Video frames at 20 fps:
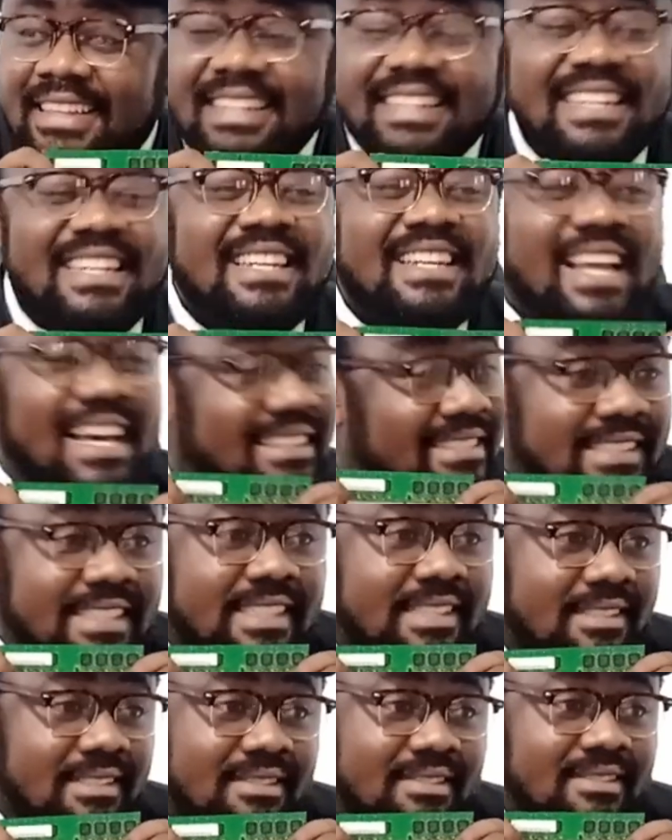
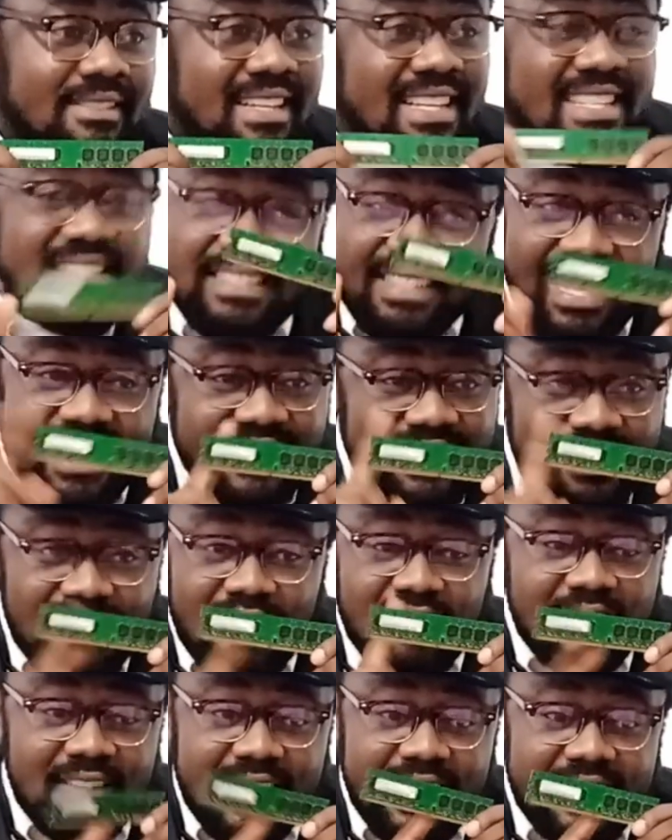Nothing. There's nothing
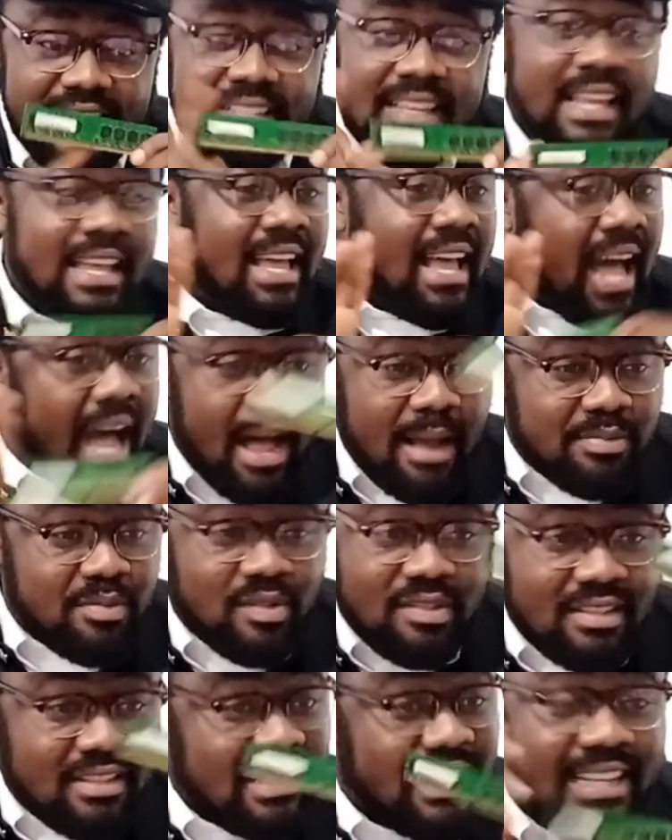on this.
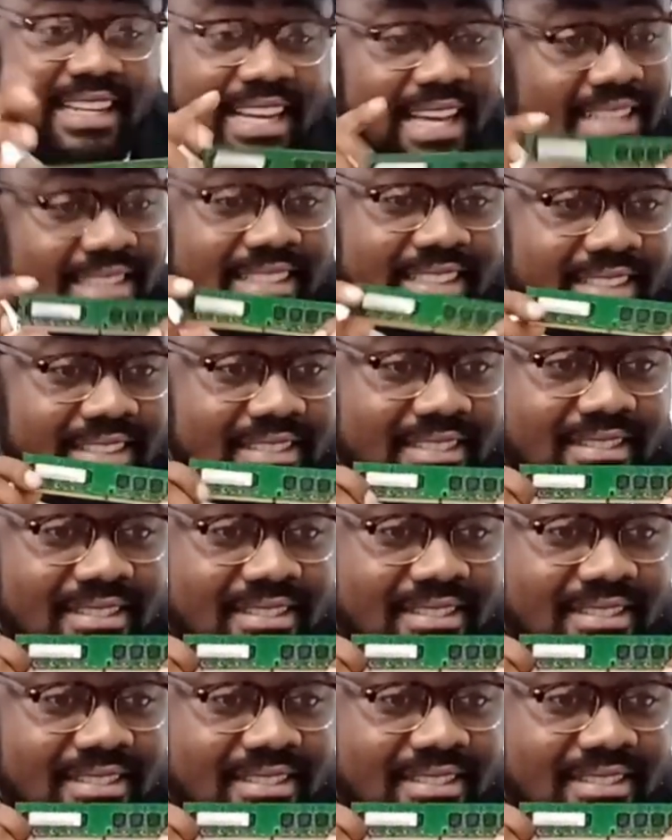Absolutely nothing.